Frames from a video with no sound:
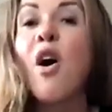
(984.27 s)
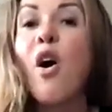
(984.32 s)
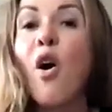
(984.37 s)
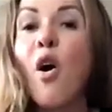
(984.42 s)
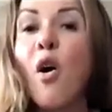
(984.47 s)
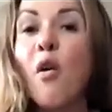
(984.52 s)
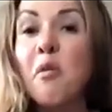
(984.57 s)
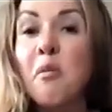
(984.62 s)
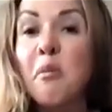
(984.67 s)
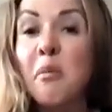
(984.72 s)

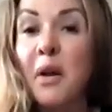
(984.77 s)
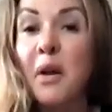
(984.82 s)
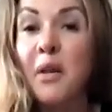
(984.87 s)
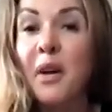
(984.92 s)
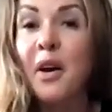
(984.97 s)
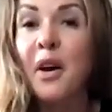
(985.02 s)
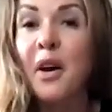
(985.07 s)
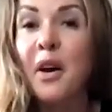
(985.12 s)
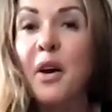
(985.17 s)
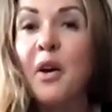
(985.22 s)
of
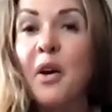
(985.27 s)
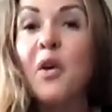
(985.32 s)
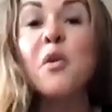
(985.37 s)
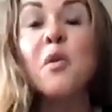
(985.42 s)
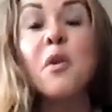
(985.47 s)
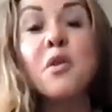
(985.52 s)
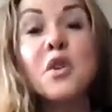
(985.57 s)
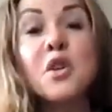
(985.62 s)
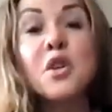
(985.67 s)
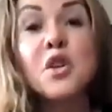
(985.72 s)
Mother Earth,
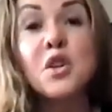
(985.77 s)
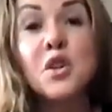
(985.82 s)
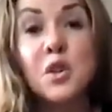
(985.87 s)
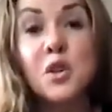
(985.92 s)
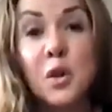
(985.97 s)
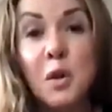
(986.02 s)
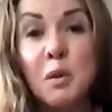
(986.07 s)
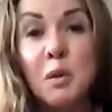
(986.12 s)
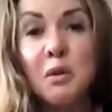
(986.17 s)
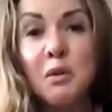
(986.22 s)
with
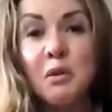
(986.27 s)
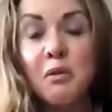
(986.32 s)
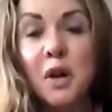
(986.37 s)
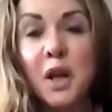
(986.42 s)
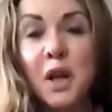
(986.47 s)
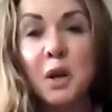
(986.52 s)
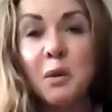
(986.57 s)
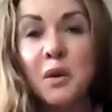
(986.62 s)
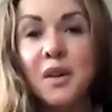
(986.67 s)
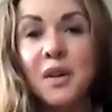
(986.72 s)
Schumann
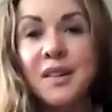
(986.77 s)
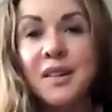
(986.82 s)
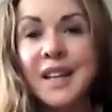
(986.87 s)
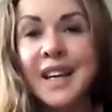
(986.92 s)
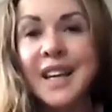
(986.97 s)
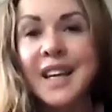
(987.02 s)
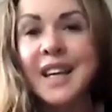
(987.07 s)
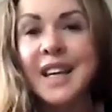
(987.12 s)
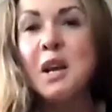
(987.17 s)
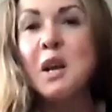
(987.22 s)

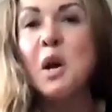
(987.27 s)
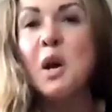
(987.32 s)
frequency.